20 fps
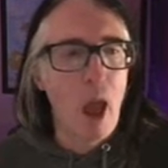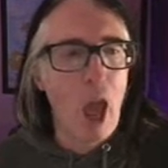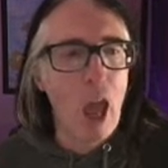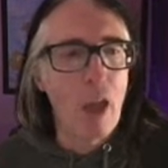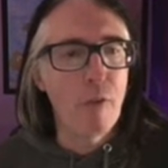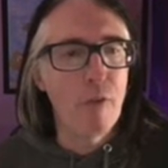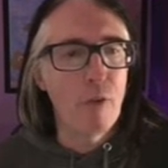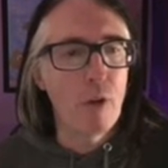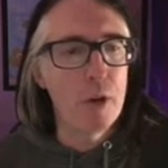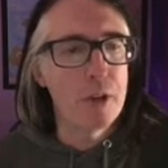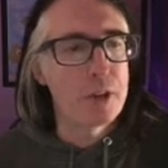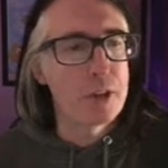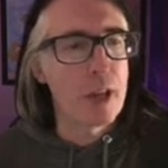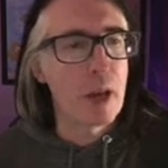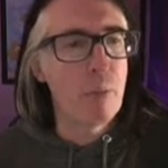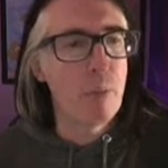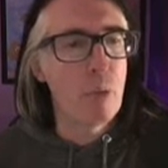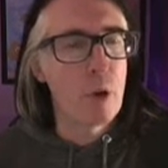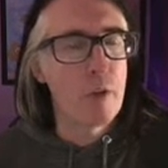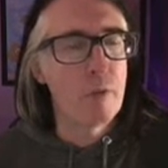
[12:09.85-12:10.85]
A first
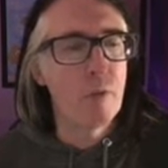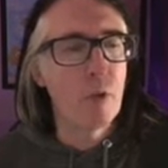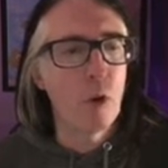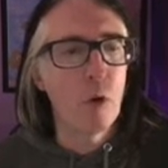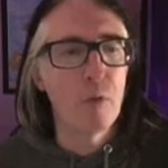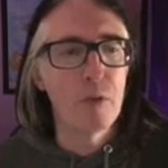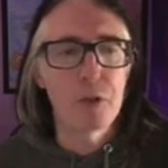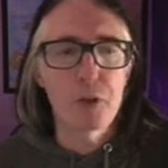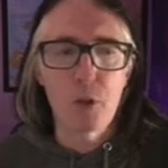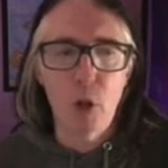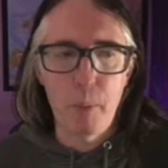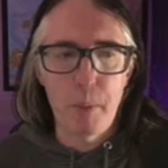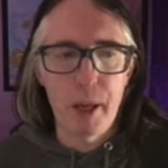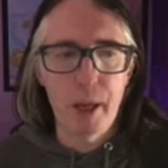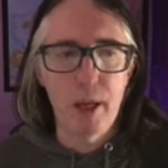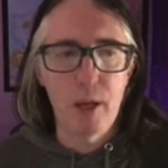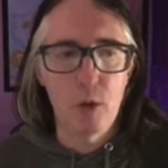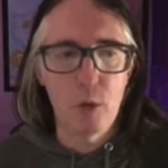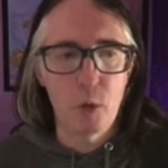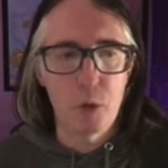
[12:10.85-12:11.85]
step would involve
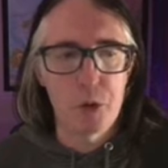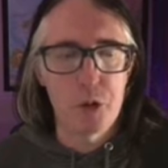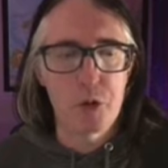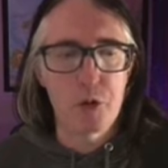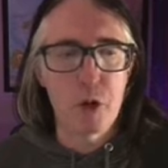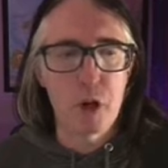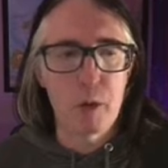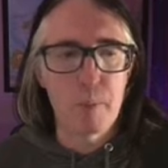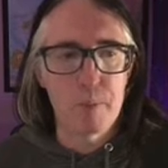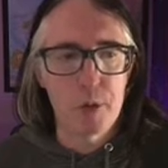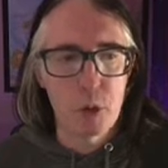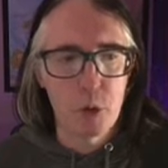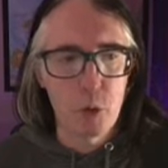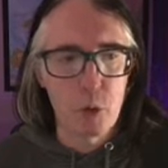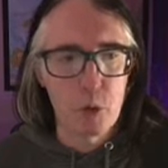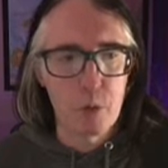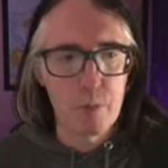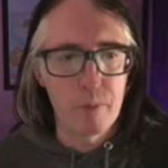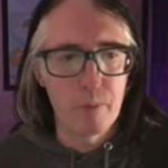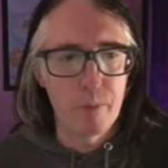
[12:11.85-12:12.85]
stopping Nord Stream 2.